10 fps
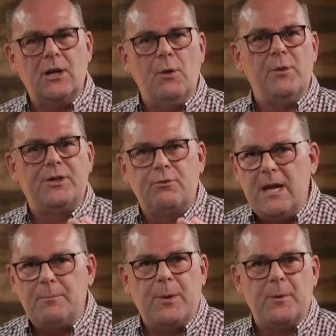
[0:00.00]
with
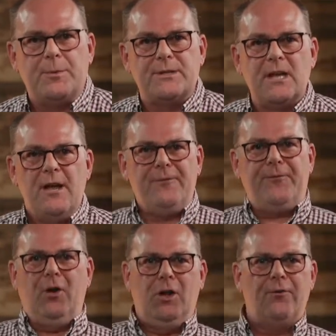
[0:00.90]
great purpose,
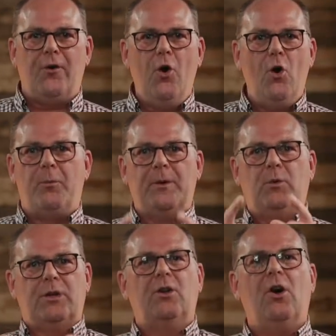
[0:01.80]
full of hope in
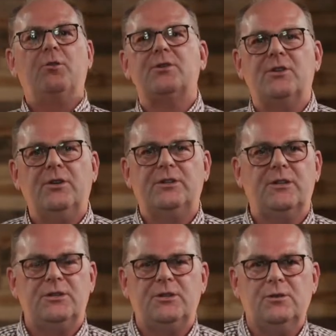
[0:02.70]
what God was going
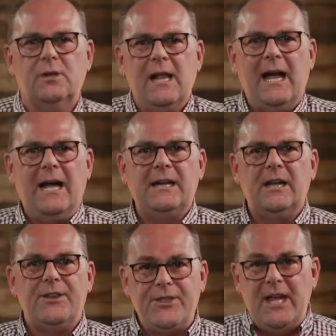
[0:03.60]
to do
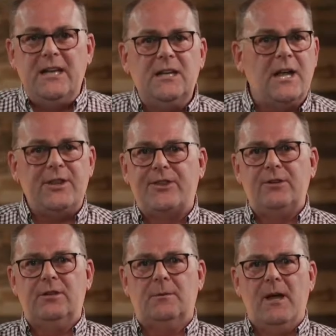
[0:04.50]
and in and
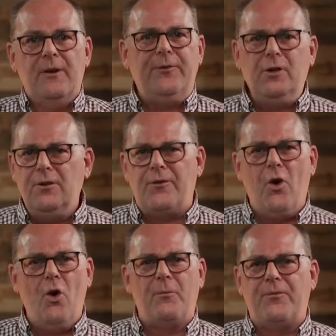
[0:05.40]
through them, full of
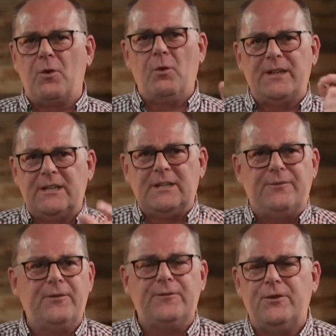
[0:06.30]
hope for what the
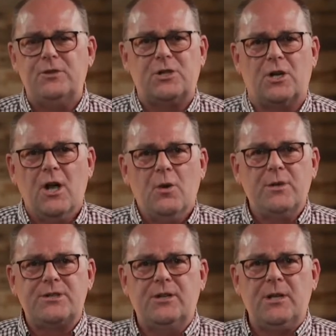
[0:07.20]
different future
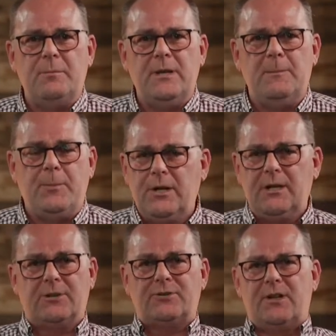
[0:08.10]
was going to be,
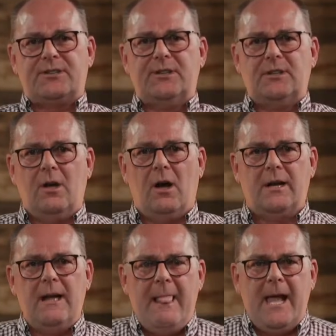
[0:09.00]
putting their trust in
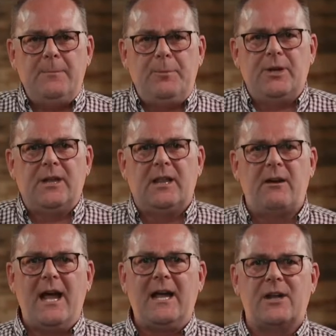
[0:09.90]
God and putting
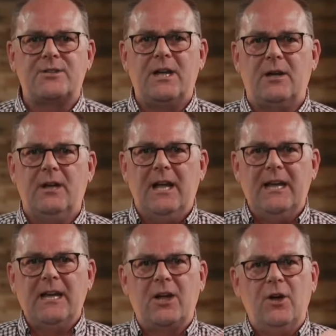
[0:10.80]
their anchors down
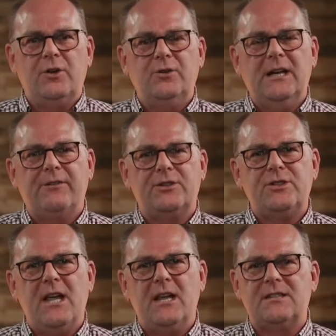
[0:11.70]
in a God who never
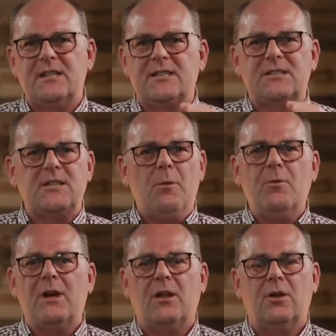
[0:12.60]
changed. And
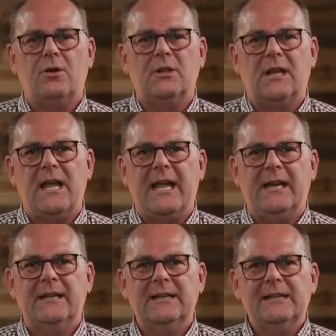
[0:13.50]
somewhere along the line,